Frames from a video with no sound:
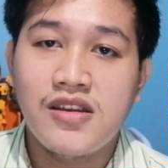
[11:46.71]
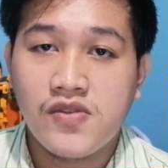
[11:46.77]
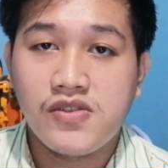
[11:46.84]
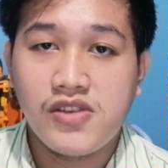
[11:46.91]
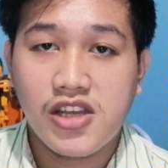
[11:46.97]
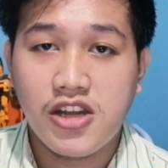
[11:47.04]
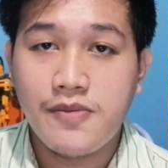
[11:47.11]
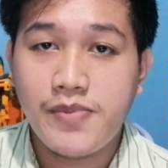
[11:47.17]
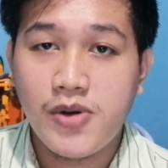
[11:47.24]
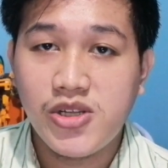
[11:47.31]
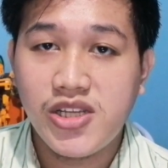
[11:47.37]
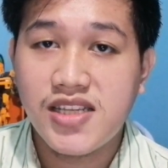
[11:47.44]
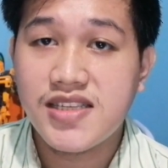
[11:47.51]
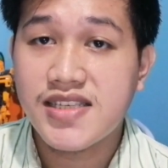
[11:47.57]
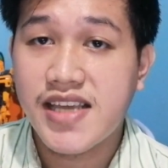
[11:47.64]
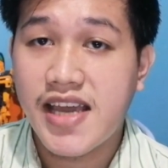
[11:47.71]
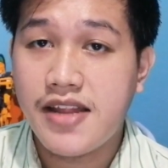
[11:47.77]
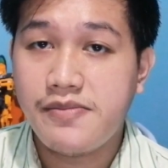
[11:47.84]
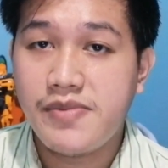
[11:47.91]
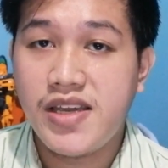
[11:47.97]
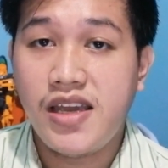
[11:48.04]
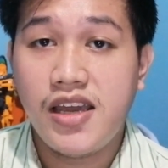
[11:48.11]
The components
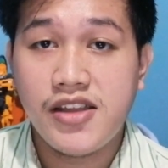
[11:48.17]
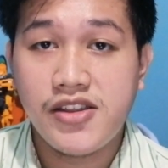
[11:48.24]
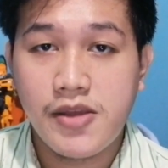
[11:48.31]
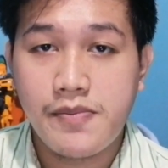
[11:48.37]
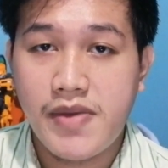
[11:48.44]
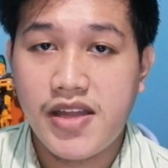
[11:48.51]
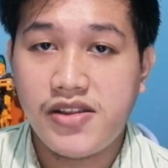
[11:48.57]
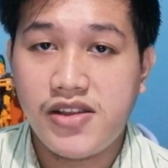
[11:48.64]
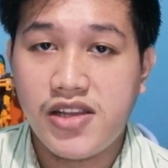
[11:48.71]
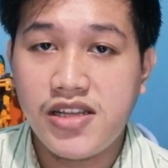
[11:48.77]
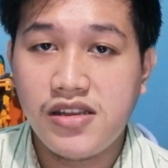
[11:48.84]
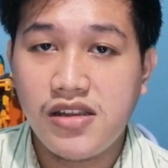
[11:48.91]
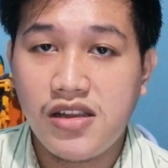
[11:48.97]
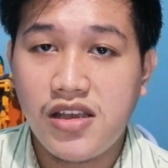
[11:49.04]
can be independent